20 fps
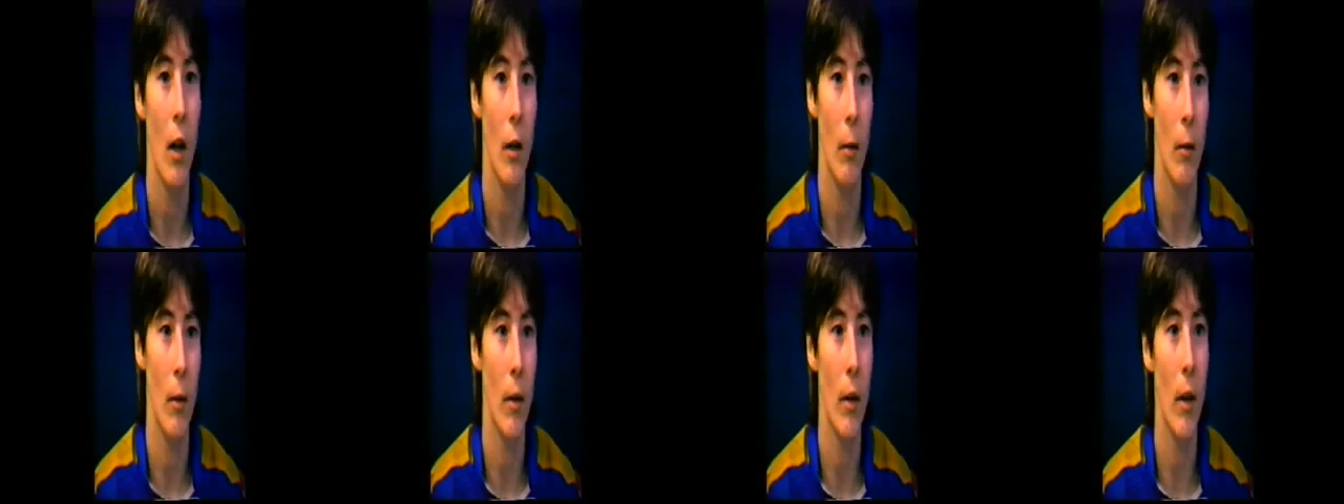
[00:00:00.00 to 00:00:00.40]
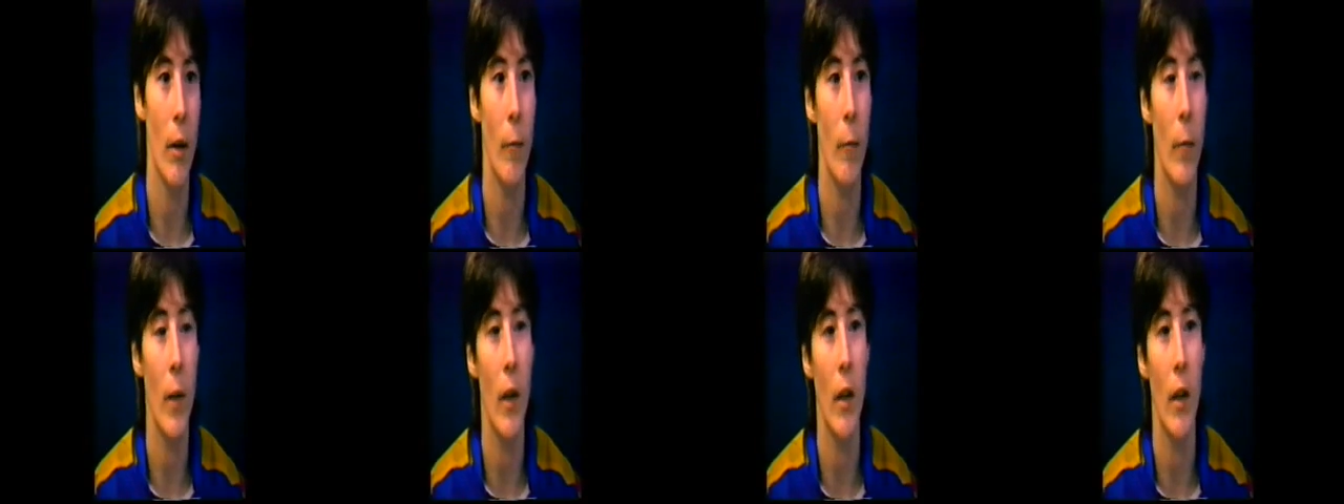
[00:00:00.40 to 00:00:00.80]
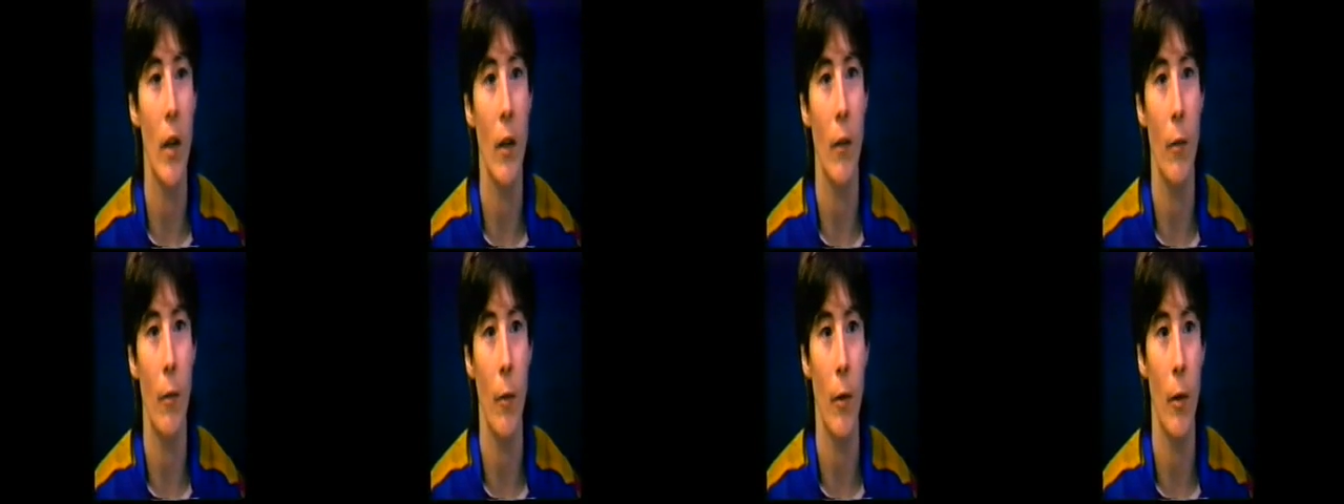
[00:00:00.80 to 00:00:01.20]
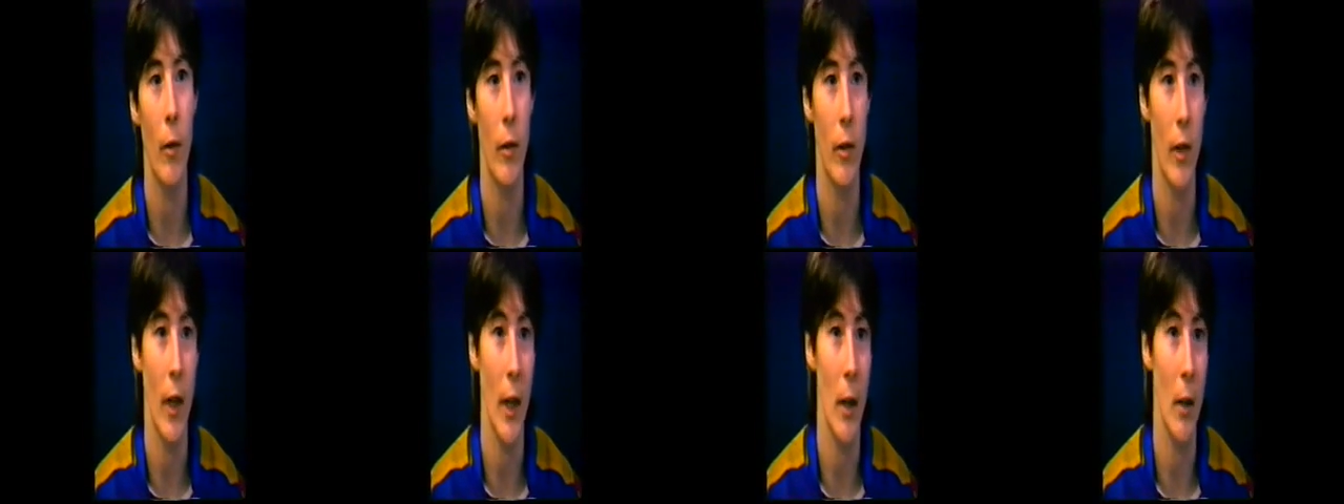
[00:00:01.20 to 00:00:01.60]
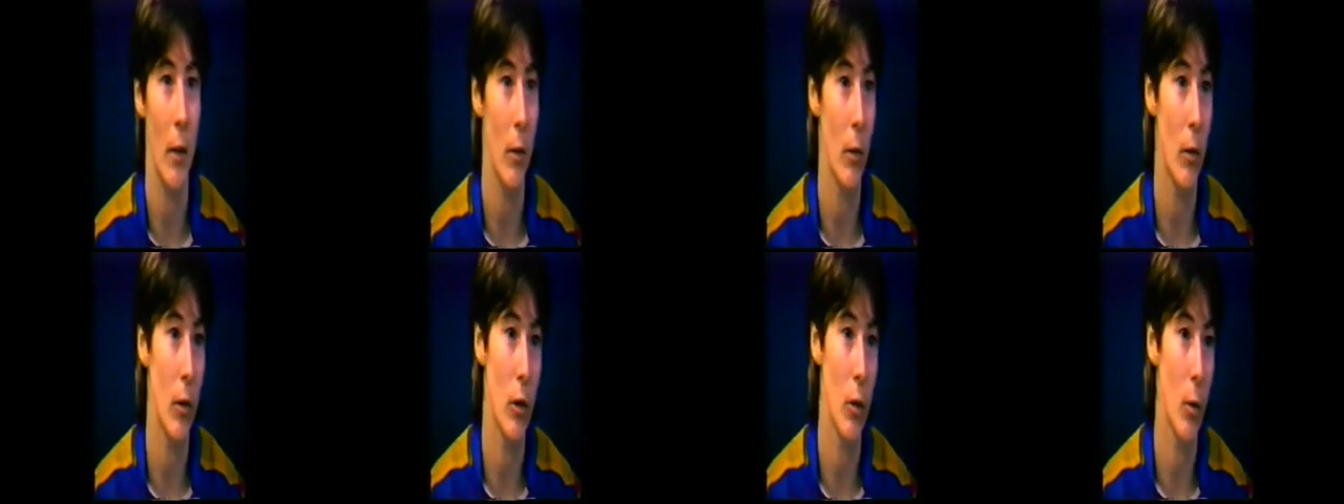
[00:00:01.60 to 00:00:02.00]
mean, they've been here for, say,
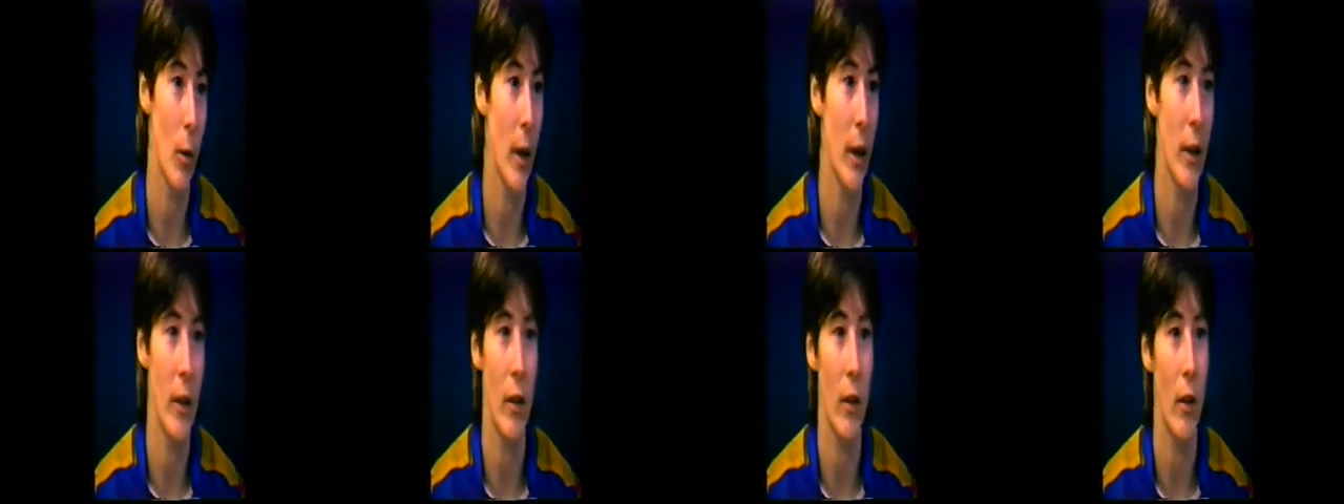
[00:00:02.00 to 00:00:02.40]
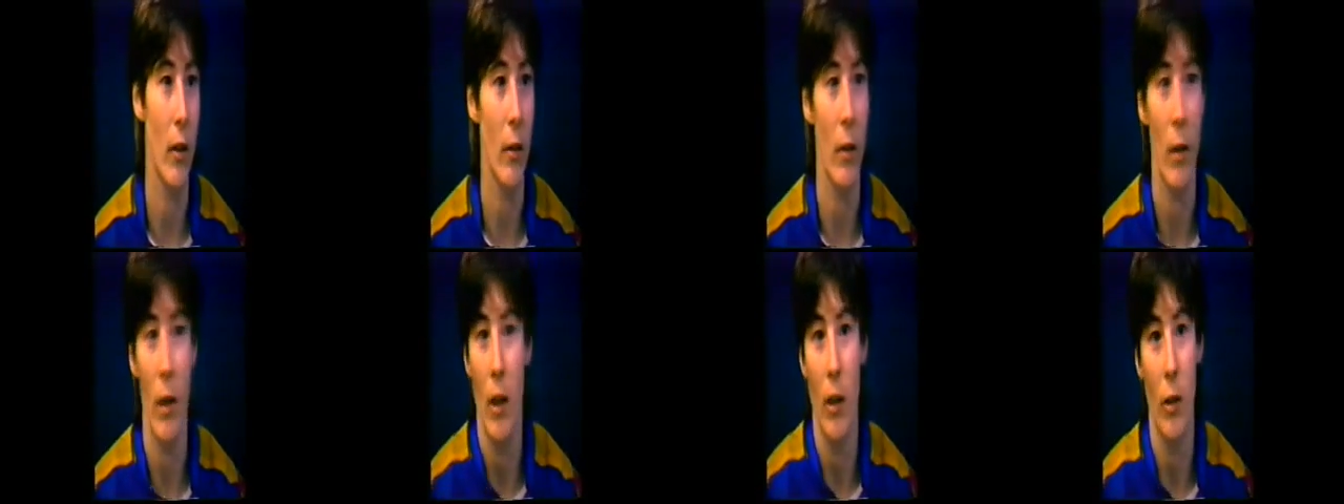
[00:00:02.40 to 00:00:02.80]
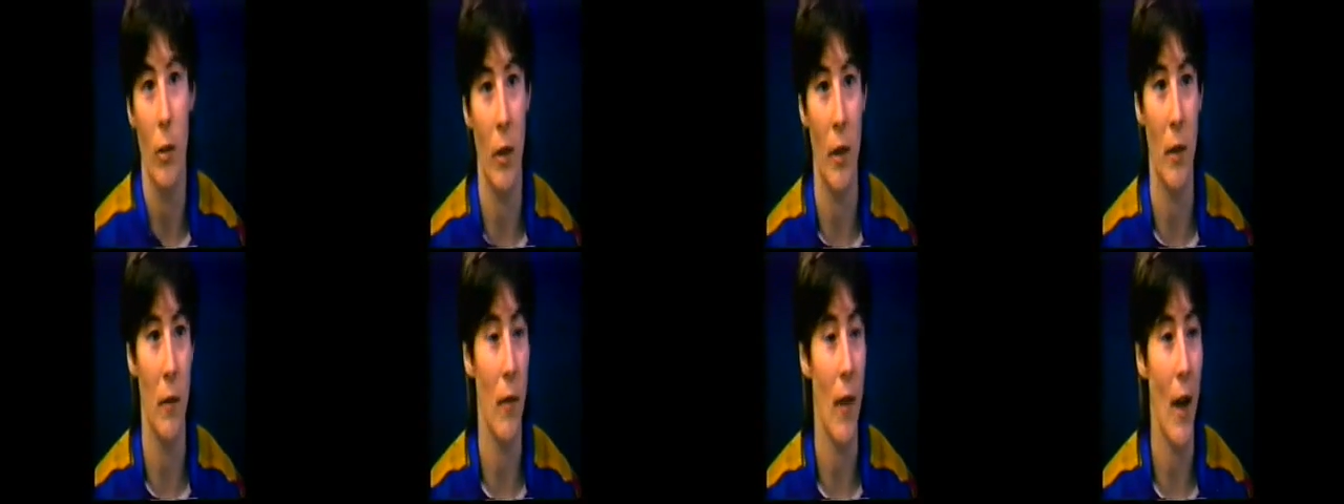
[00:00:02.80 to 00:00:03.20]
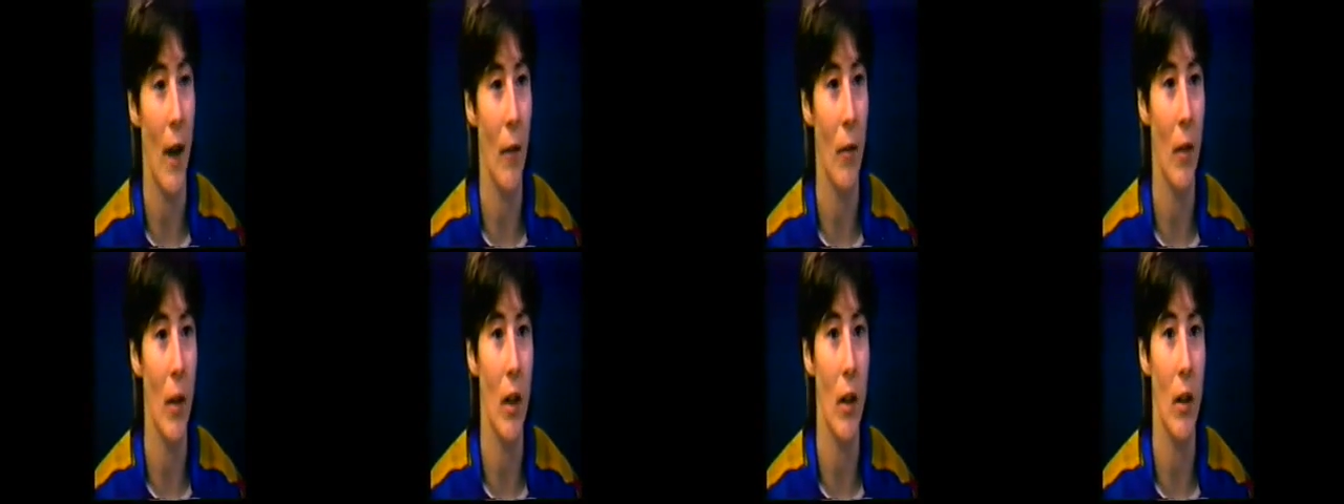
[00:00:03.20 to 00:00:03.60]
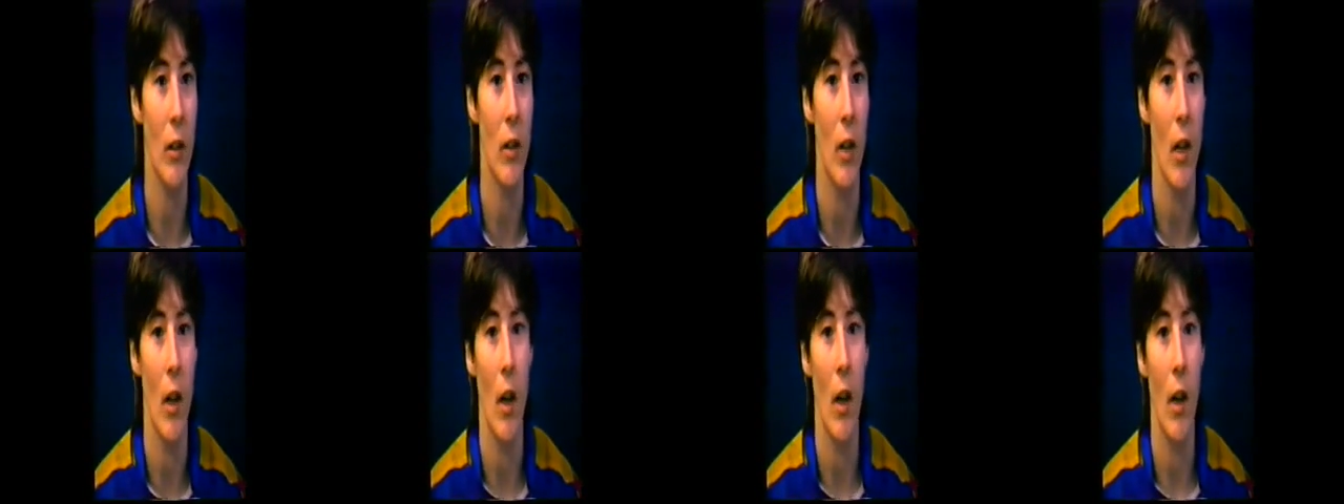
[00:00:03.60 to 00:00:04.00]
20, 25 years.
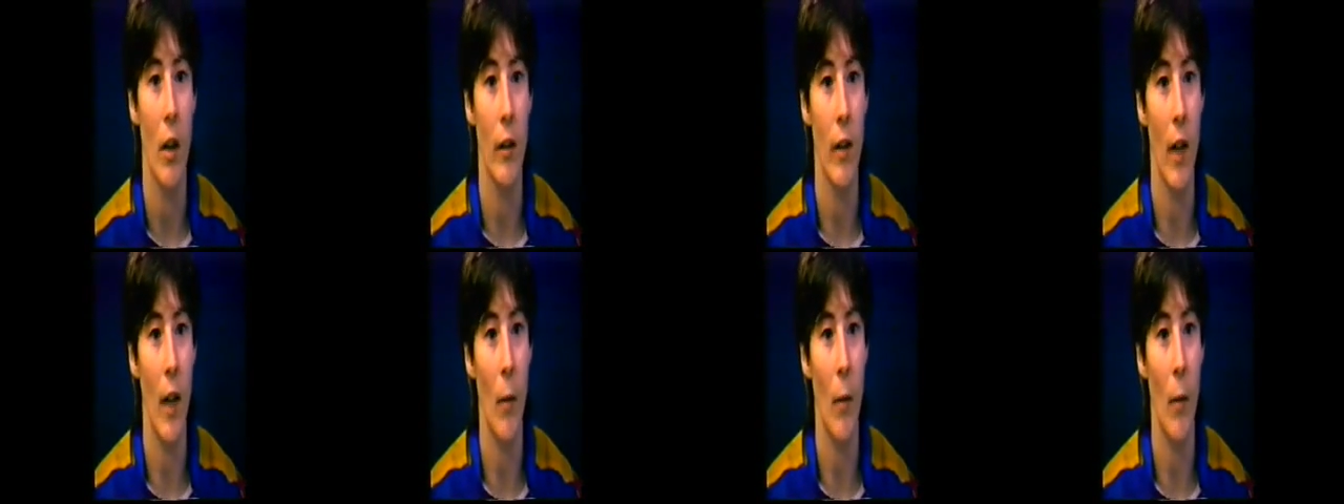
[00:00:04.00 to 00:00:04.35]
Thai